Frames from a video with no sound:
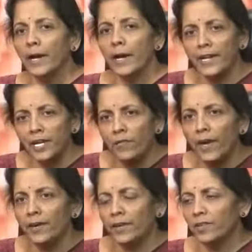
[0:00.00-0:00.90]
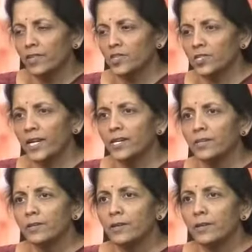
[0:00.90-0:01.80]
anywhere in the
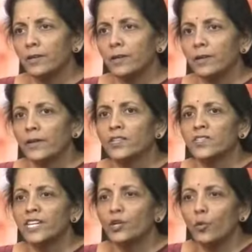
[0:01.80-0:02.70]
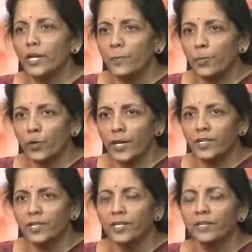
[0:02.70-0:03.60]
state is equally
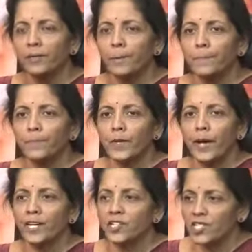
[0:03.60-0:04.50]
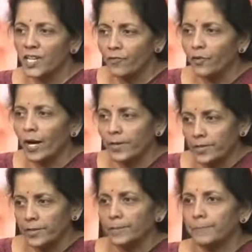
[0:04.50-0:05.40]
protected and safeguarded.